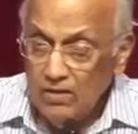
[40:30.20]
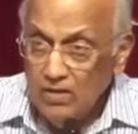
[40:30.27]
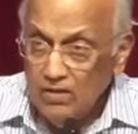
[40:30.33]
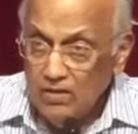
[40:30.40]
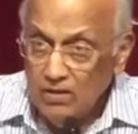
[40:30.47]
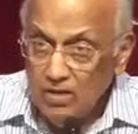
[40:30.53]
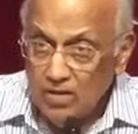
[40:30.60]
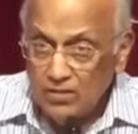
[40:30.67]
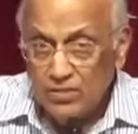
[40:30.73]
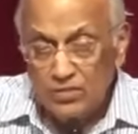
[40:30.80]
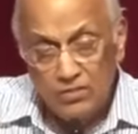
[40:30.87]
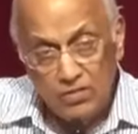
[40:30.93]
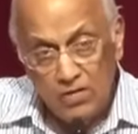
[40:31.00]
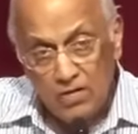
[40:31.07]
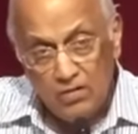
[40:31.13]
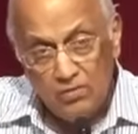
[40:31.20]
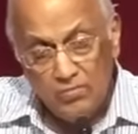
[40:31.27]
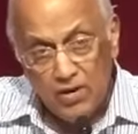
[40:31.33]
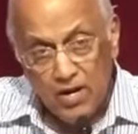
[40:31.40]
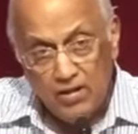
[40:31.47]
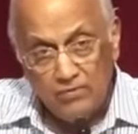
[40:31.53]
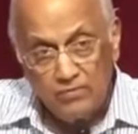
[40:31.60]
and the lust, the
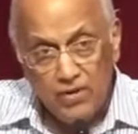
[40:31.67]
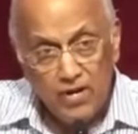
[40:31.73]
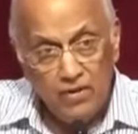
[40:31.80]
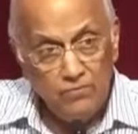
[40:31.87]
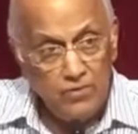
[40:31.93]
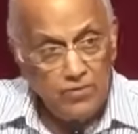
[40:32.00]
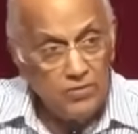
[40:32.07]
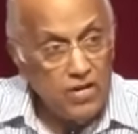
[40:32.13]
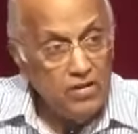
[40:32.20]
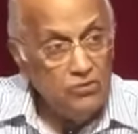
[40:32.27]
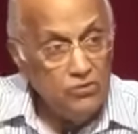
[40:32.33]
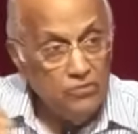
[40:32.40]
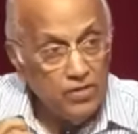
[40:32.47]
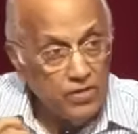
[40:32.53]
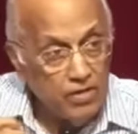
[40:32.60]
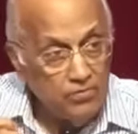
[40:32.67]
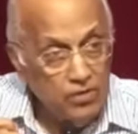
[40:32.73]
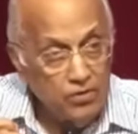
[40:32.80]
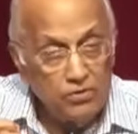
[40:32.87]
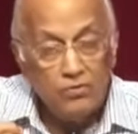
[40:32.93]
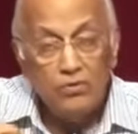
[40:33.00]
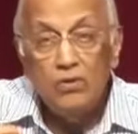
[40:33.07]
pride of life will try to overcome
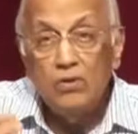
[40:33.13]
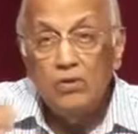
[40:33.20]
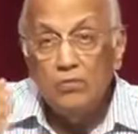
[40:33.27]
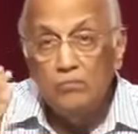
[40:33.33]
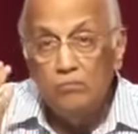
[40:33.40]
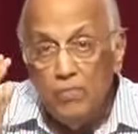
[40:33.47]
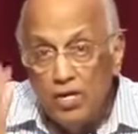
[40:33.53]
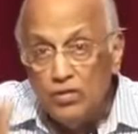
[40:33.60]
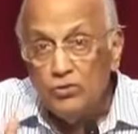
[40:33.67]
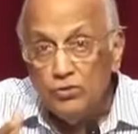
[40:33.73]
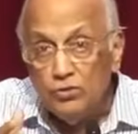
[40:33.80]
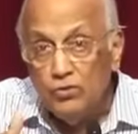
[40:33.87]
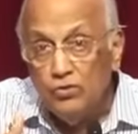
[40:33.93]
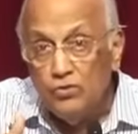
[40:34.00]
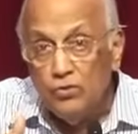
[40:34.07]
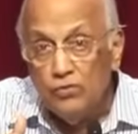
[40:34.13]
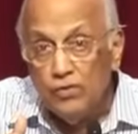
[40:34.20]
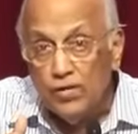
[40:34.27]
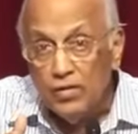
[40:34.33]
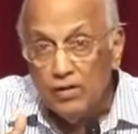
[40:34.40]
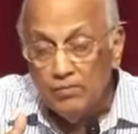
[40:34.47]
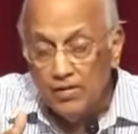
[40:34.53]
you. Make sure you
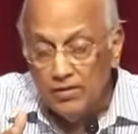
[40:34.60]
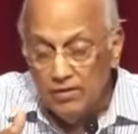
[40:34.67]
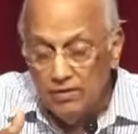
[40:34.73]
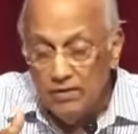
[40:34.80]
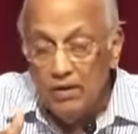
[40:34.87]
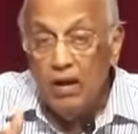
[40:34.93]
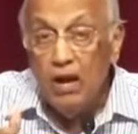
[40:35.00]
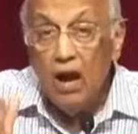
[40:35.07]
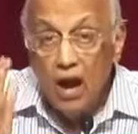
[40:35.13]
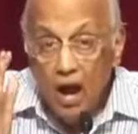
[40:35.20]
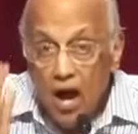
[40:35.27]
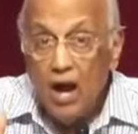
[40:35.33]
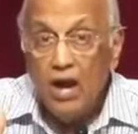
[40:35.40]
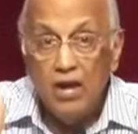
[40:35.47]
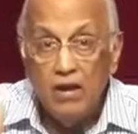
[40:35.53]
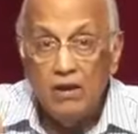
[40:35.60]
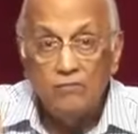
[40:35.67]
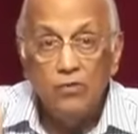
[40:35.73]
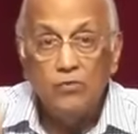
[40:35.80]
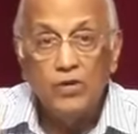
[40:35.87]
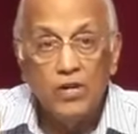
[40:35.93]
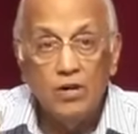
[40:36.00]
overcome it. I
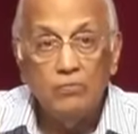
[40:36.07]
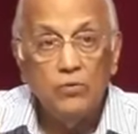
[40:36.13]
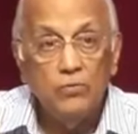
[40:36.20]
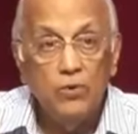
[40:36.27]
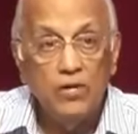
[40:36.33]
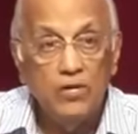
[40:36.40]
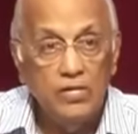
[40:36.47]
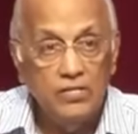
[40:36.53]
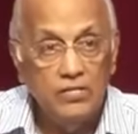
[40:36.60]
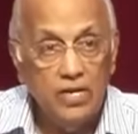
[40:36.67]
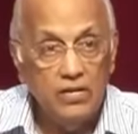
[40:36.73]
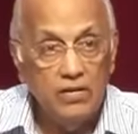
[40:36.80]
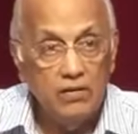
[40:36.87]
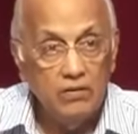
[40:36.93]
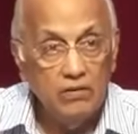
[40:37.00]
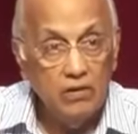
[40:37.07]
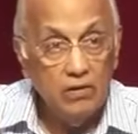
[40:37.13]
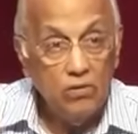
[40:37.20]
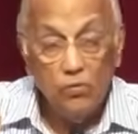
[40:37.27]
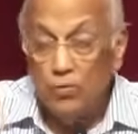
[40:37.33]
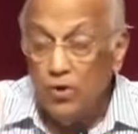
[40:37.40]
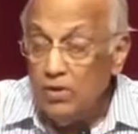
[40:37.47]
have overcome the world, he said.
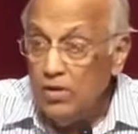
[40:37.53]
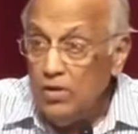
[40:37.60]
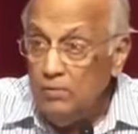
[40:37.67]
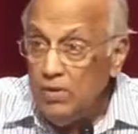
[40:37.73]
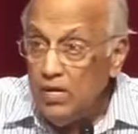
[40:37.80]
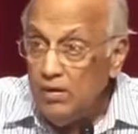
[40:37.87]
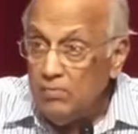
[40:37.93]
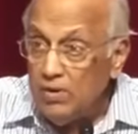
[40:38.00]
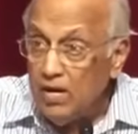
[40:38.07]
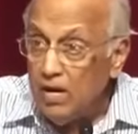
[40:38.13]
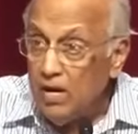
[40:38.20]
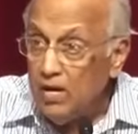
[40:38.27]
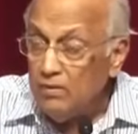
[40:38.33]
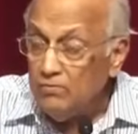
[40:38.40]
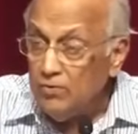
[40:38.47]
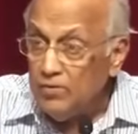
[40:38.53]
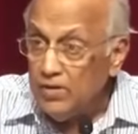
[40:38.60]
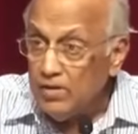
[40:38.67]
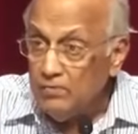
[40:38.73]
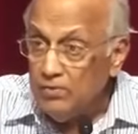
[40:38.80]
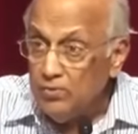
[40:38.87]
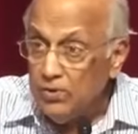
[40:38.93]
What did he mean by I have
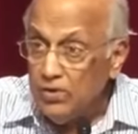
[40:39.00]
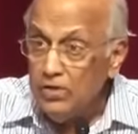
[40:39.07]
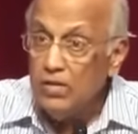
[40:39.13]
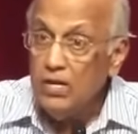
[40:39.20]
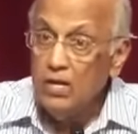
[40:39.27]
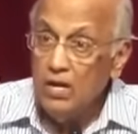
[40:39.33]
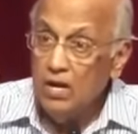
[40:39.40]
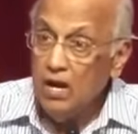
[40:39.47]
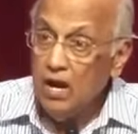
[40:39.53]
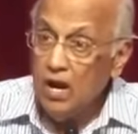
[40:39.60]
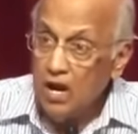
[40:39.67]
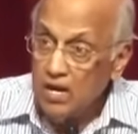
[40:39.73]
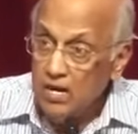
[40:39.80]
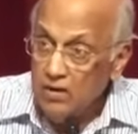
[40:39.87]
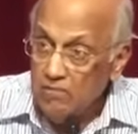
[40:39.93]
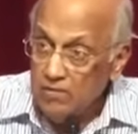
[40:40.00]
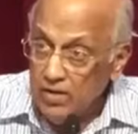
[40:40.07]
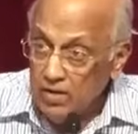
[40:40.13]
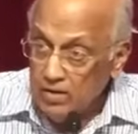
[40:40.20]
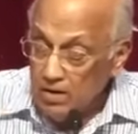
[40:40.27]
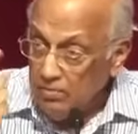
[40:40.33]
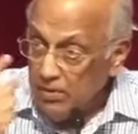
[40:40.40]
overcome the world? I have,
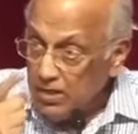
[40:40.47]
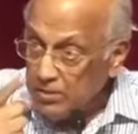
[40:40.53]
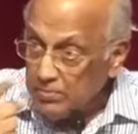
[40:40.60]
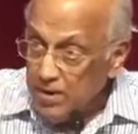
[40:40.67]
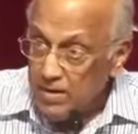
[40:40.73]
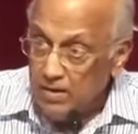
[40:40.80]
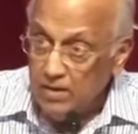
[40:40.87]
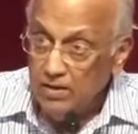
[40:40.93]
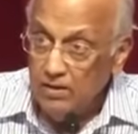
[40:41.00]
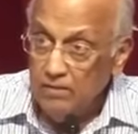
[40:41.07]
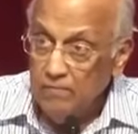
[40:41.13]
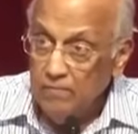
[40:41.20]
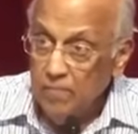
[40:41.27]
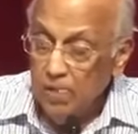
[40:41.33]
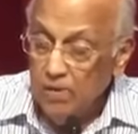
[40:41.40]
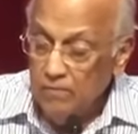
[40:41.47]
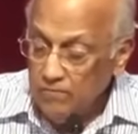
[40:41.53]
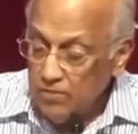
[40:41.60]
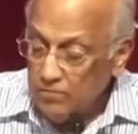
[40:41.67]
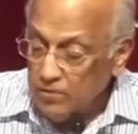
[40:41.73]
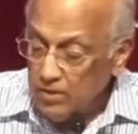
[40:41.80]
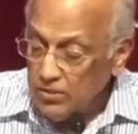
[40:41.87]
let me expand it
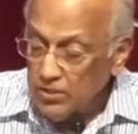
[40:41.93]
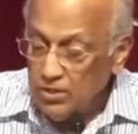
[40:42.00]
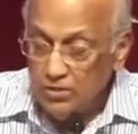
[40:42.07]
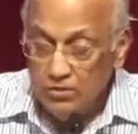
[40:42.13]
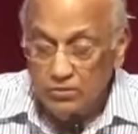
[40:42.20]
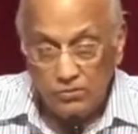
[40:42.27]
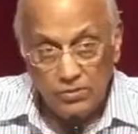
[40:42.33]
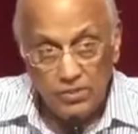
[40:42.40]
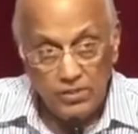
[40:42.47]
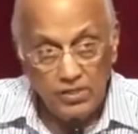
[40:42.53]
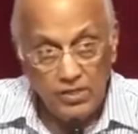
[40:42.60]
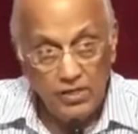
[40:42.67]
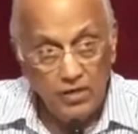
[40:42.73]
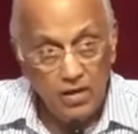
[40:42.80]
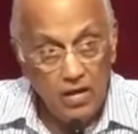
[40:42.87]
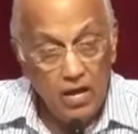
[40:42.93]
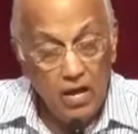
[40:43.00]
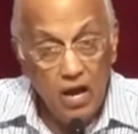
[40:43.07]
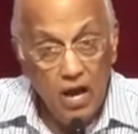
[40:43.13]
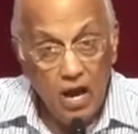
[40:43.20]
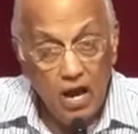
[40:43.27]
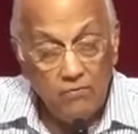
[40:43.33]
from First John two sixteen.
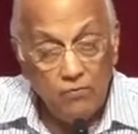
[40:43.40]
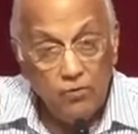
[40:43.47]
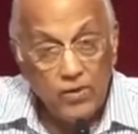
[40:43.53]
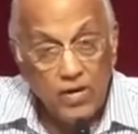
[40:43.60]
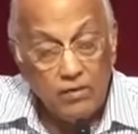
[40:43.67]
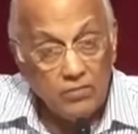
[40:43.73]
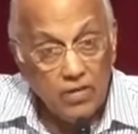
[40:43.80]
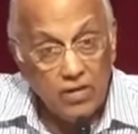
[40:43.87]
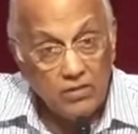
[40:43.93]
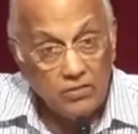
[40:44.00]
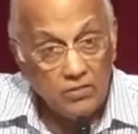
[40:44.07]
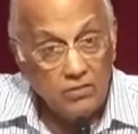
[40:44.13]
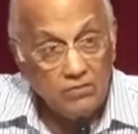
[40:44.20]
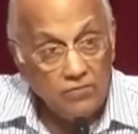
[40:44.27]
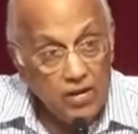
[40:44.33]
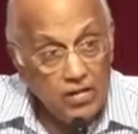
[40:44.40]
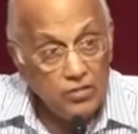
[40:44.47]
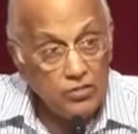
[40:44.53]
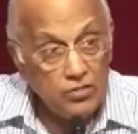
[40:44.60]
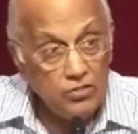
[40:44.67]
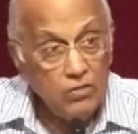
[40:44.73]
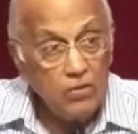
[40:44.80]
I've overcome the lust of the
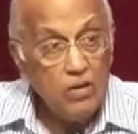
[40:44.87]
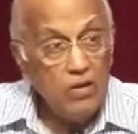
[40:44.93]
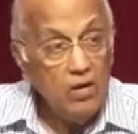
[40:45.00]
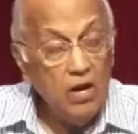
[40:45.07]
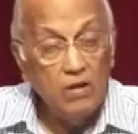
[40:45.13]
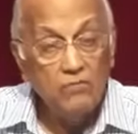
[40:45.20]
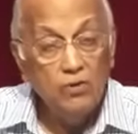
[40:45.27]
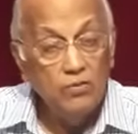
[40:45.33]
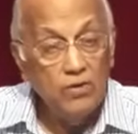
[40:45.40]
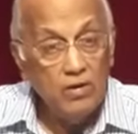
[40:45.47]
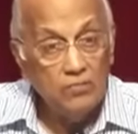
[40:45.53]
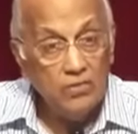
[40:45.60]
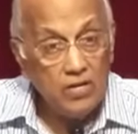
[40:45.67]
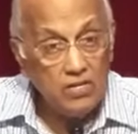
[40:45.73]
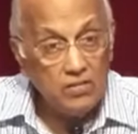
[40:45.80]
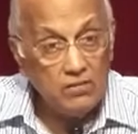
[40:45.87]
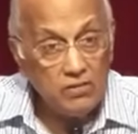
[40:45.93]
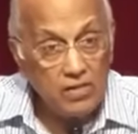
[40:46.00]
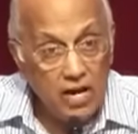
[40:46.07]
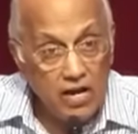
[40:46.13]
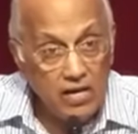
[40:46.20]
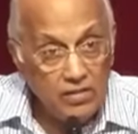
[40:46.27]
flesh. I've overcome the lust of
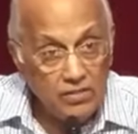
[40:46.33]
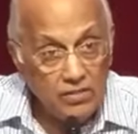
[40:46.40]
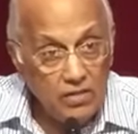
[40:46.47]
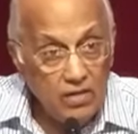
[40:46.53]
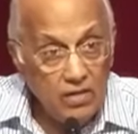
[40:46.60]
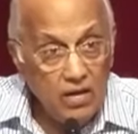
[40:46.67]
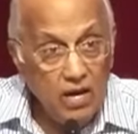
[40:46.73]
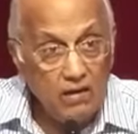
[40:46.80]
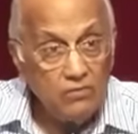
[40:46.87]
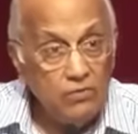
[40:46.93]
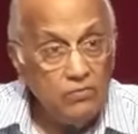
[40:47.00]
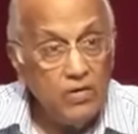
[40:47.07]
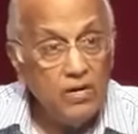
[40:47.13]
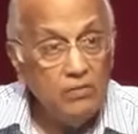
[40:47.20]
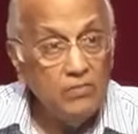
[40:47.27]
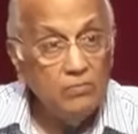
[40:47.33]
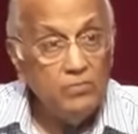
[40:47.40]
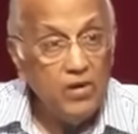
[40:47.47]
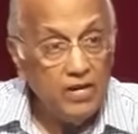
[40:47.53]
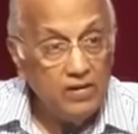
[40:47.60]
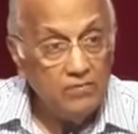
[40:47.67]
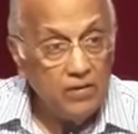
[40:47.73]
the eyes. I've overcome the
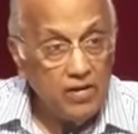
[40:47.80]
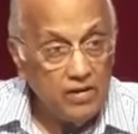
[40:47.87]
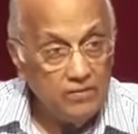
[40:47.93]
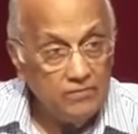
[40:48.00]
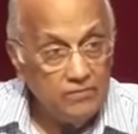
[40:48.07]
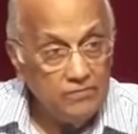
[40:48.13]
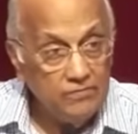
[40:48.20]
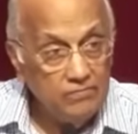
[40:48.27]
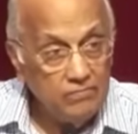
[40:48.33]
pride of life.